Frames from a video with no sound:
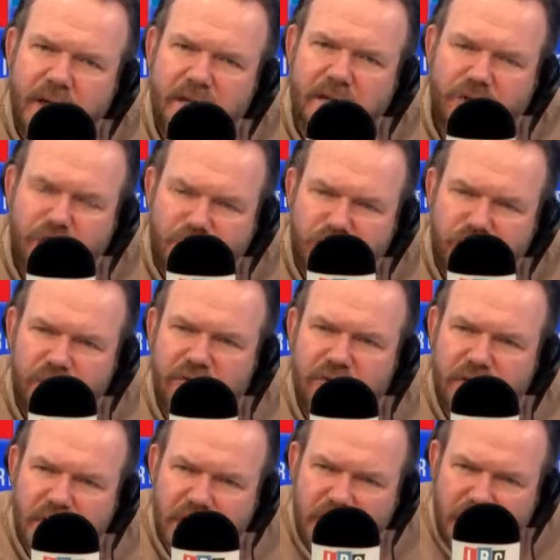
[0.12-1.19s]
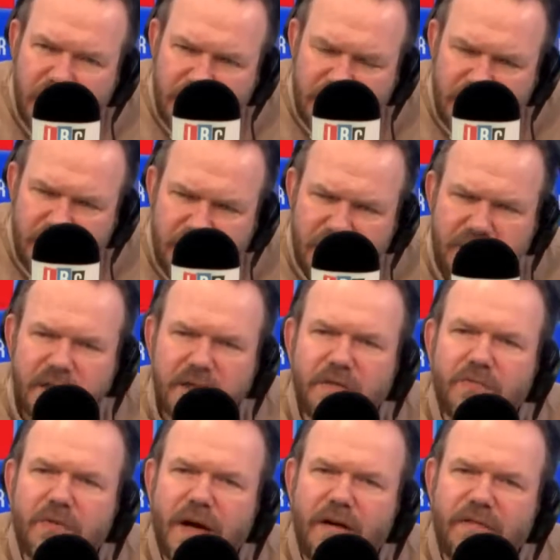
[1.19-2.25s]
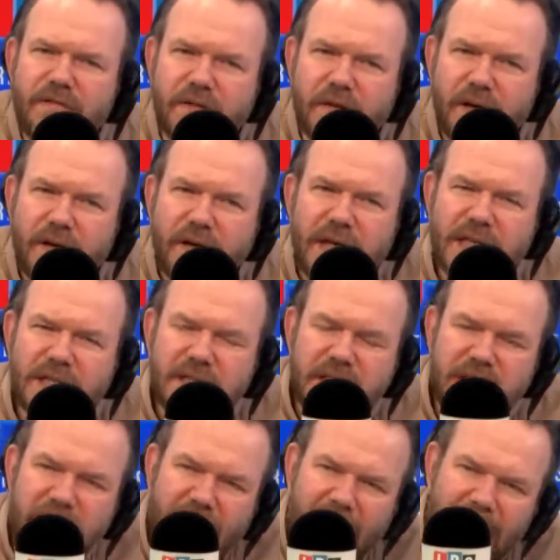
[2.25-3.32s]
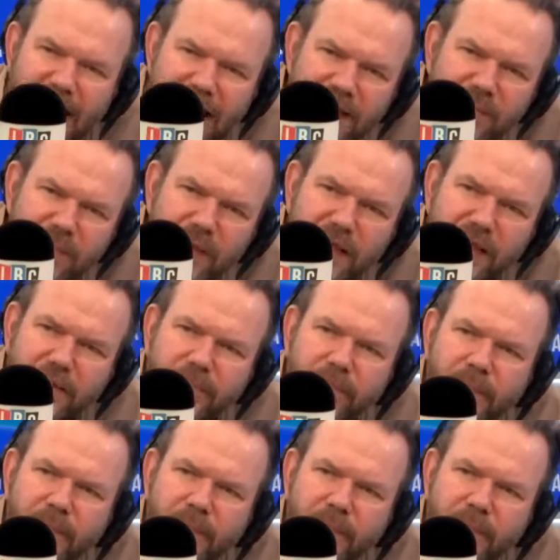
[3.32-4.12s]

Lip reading: The truth isn't just irrelevant, it's the enemy